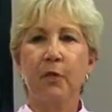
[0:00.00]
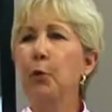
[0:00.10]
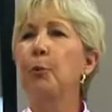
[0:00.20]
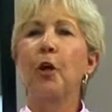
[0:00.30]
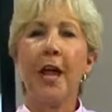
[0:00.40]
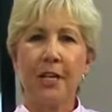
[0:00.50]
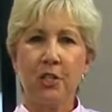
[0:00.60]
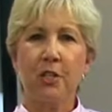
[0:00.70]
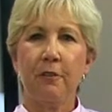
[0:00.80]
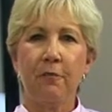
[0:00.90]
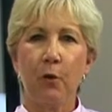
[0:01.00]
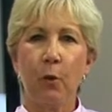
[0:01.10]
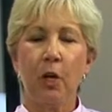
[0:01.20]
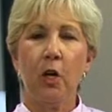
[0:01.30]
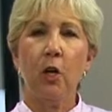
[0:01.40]
lubrication, if you
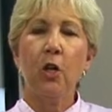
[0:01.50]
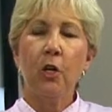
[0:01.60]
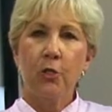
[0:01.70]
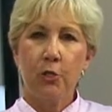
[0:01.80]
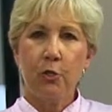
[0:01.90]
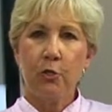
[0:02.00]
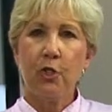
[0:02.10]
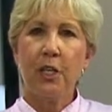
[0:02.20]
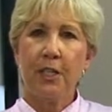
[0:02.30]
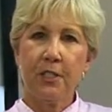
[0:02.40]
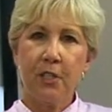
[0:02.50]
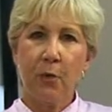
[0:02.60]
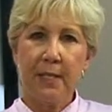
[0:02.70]
will, to your chicken so